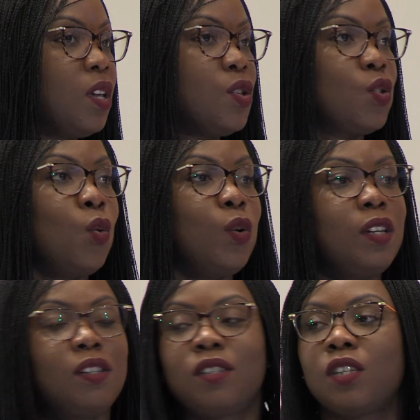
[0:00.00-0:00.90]
So
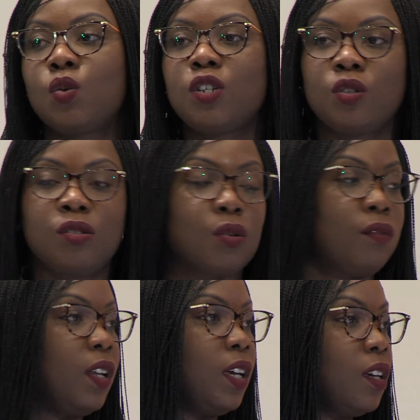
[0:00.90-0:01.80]
in situations
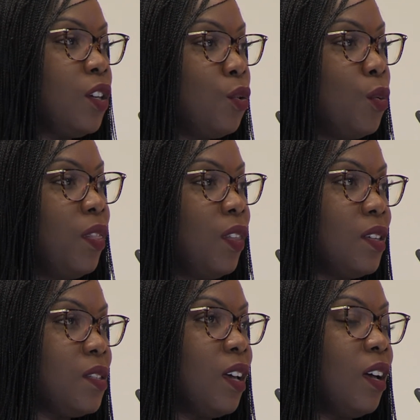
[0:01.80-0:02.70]
of when
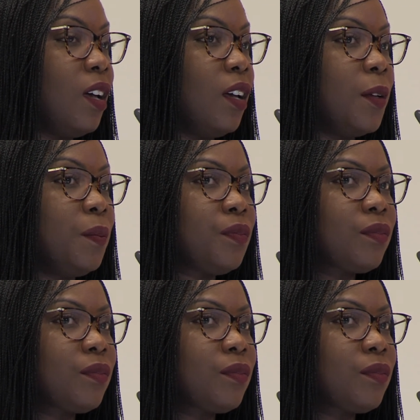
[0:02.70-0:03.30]
there's a